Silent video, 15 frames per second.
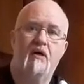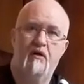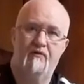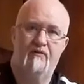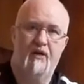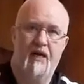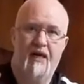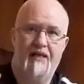
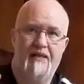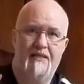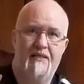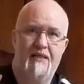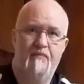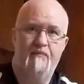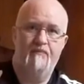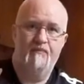of
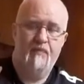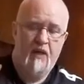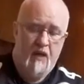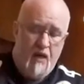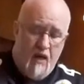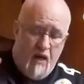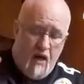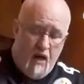lighting.
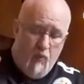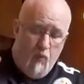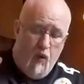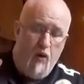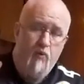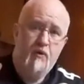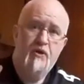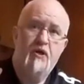And
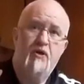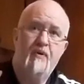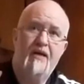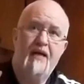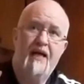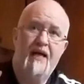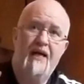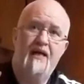what we're doing
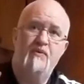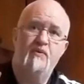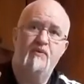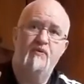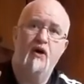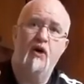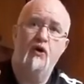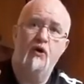here is we've
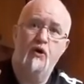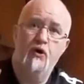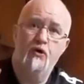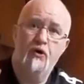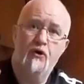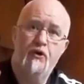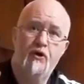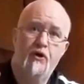got
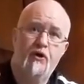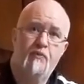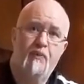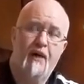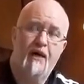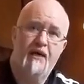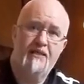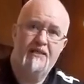another
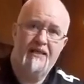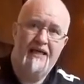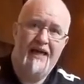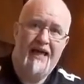third-party